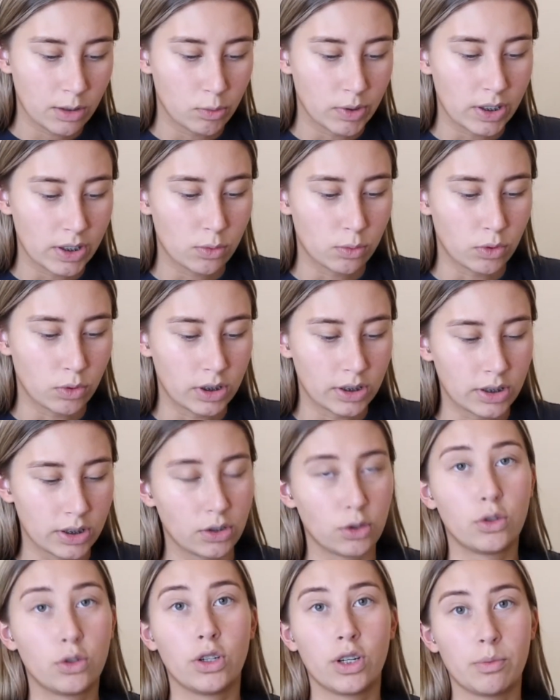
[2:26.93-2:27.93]
which was
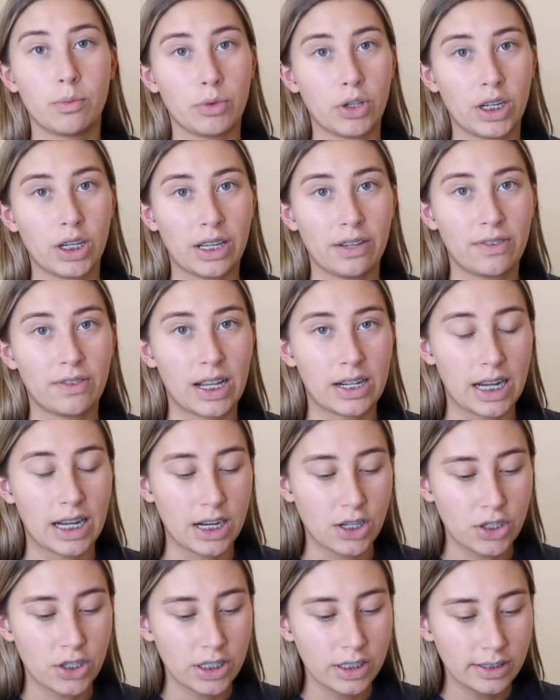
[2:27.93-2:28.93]
the Huda Beauty
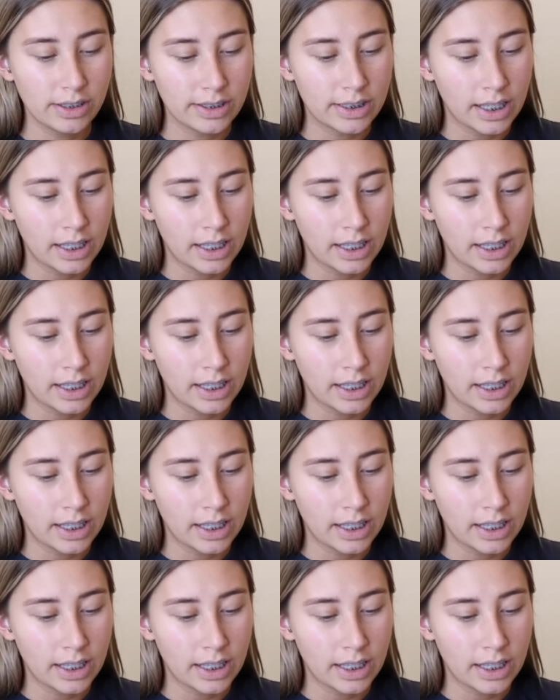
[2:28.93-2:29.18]
foundations.